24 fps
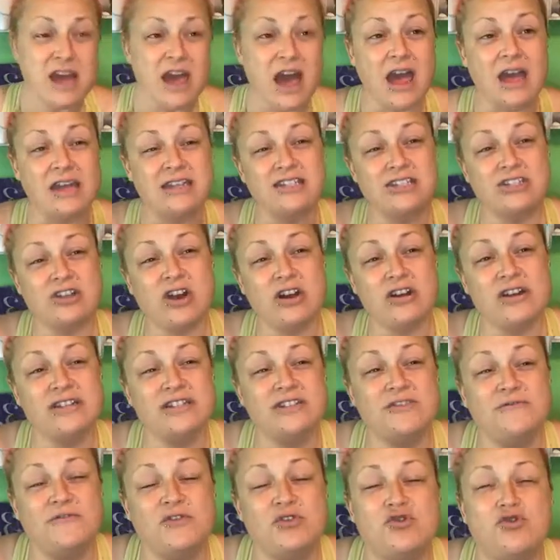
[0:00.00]
I started
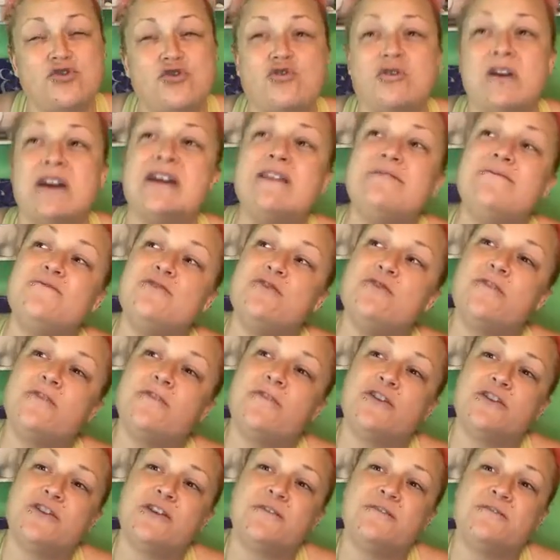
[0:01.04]
to feel grateful
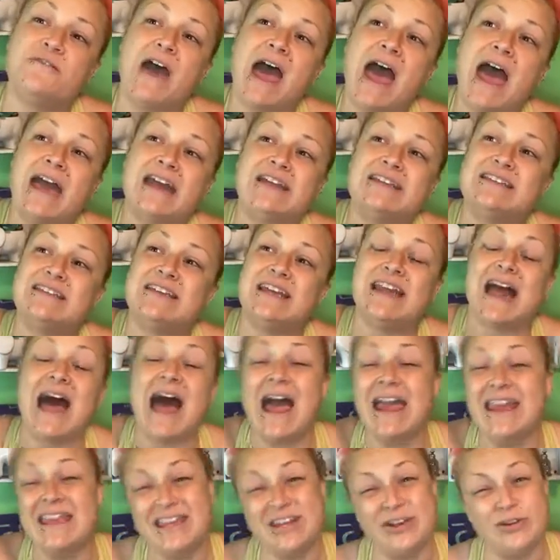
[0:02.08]
for the fact that
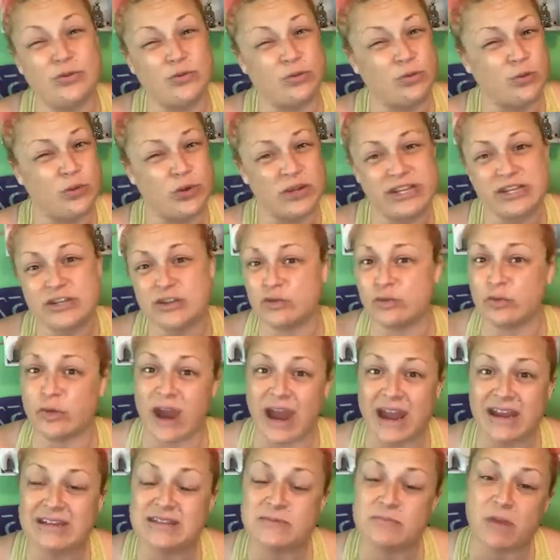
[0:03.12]
I can
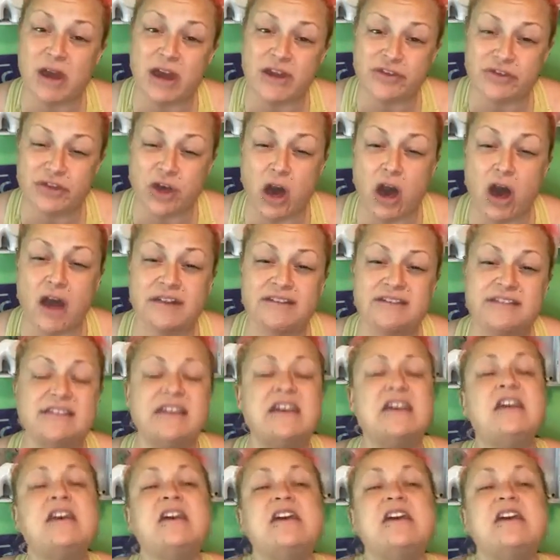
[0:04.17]
redirect my thoughts.